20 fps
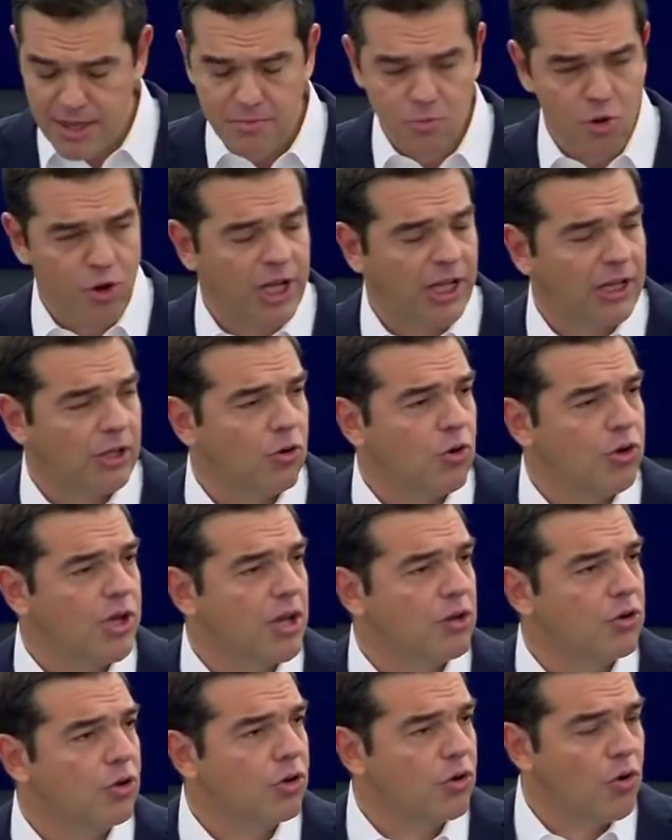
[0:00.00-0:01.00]
stronger
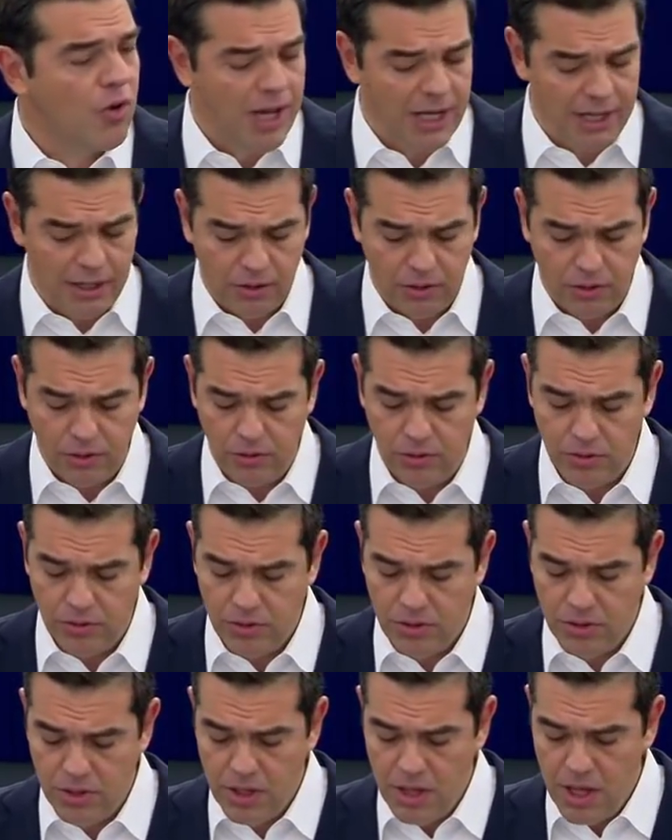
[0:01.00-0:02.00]
European institutions
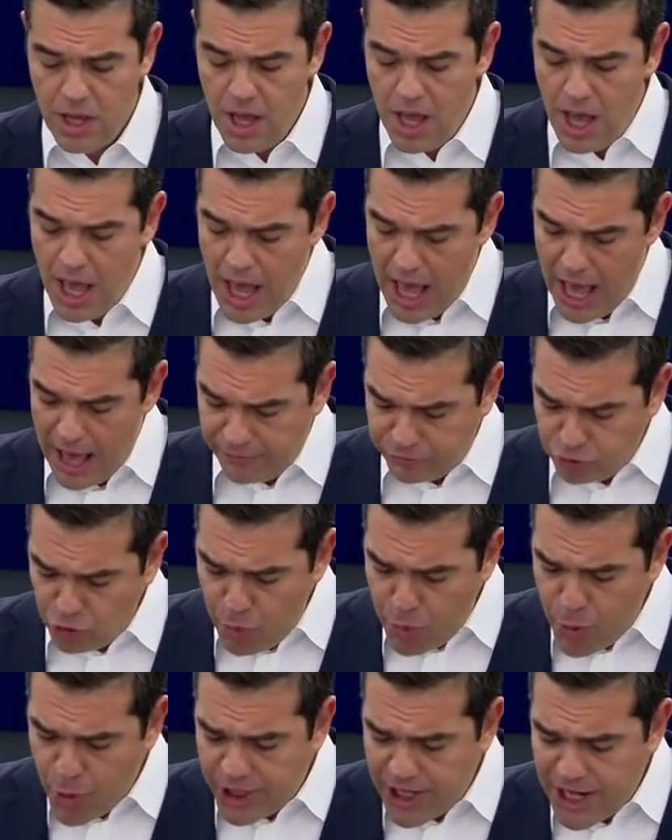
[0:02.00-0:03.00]
through
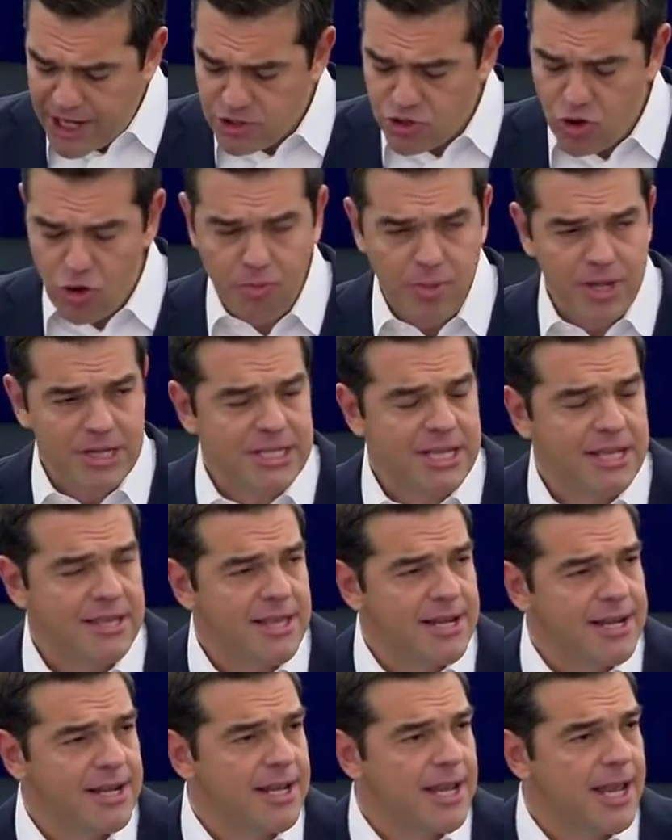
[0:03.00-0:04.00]
democratic
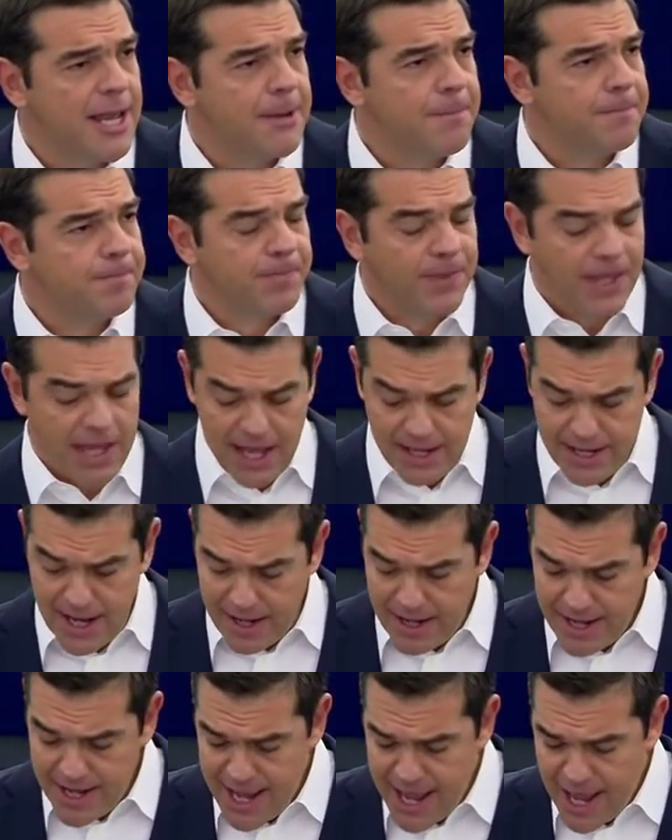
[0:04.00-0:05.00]
and social
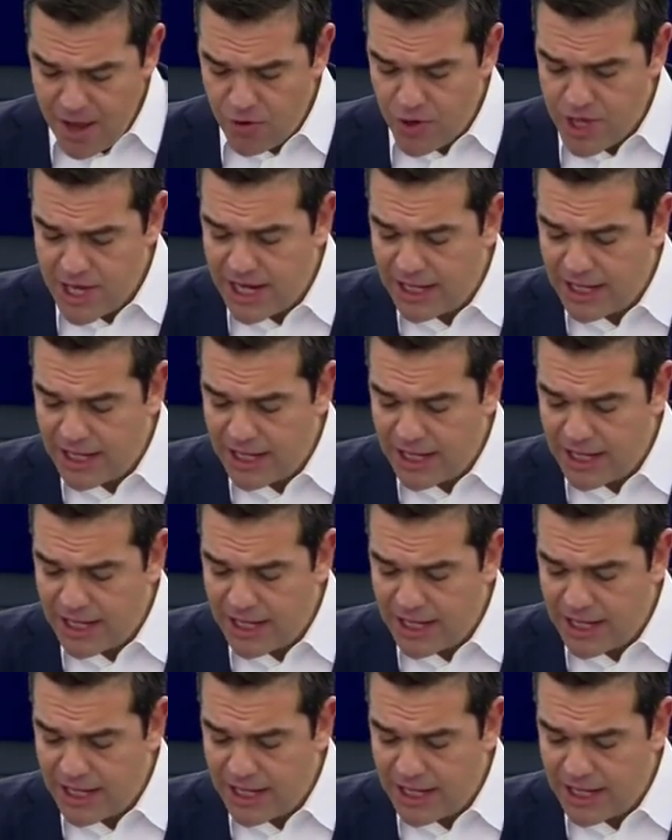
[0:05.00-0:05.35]
control.